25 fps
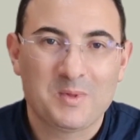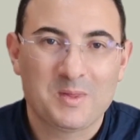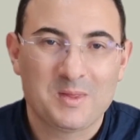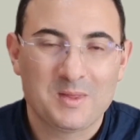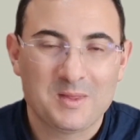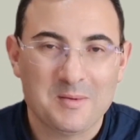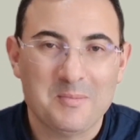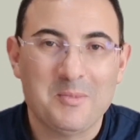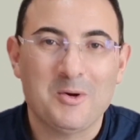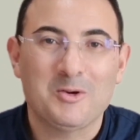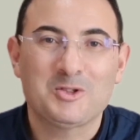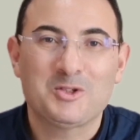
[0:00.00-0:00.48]

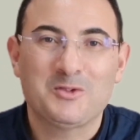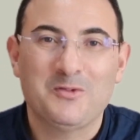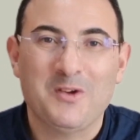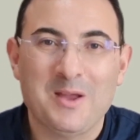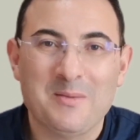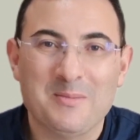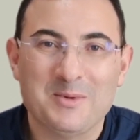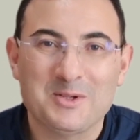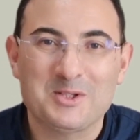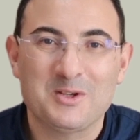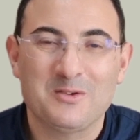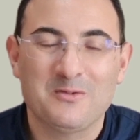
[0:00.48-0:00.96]
The most
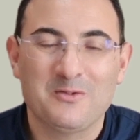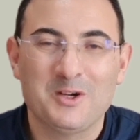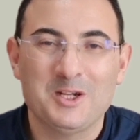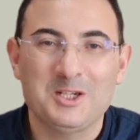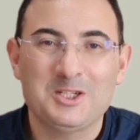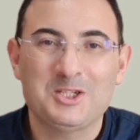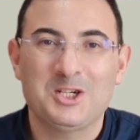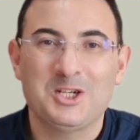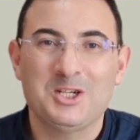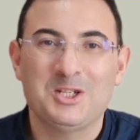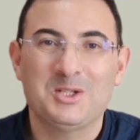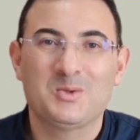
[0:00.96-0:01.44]
famous of
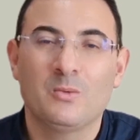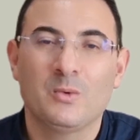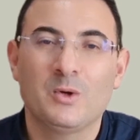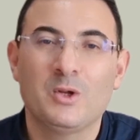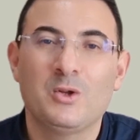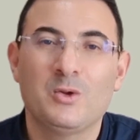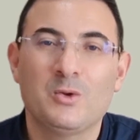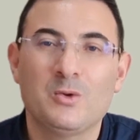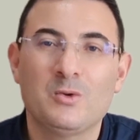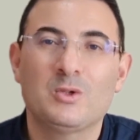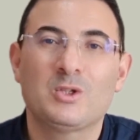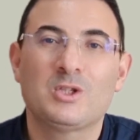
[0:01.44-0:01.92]
which is we
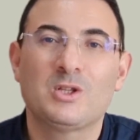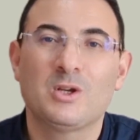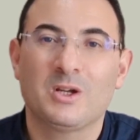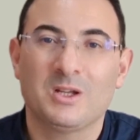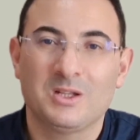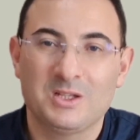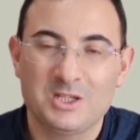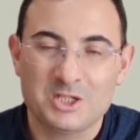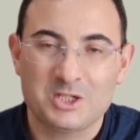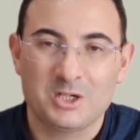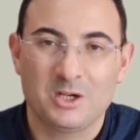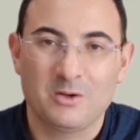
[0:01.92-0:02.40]
use the
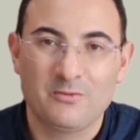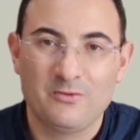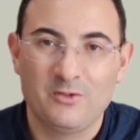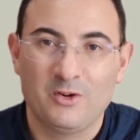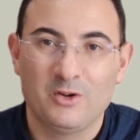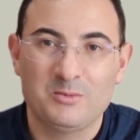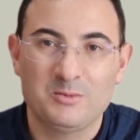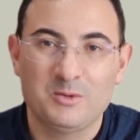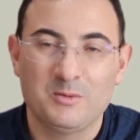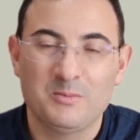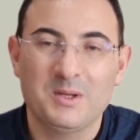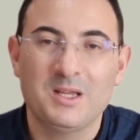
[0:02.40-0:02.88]
conditional
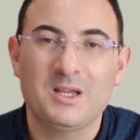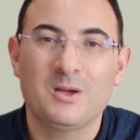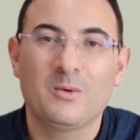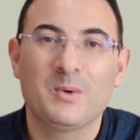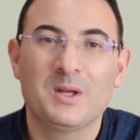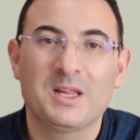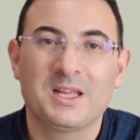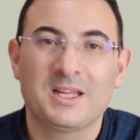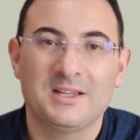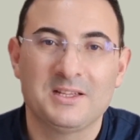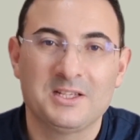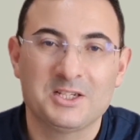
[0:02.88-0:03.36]
verb to be
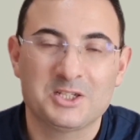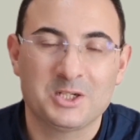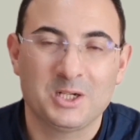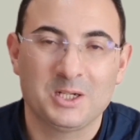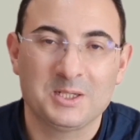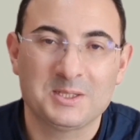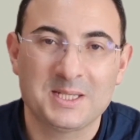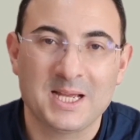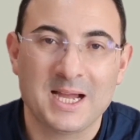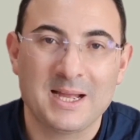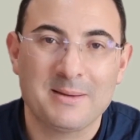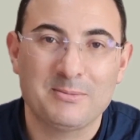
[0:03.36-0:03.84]
with conditional
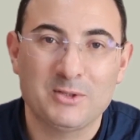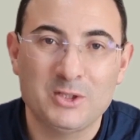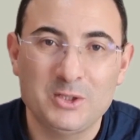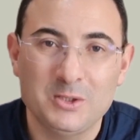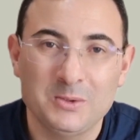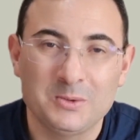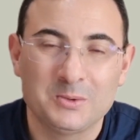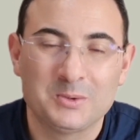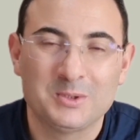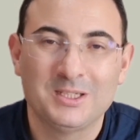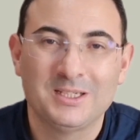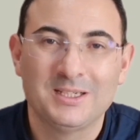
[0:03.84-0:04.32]
type
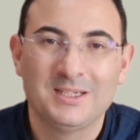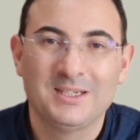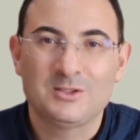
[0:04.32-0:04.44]
to.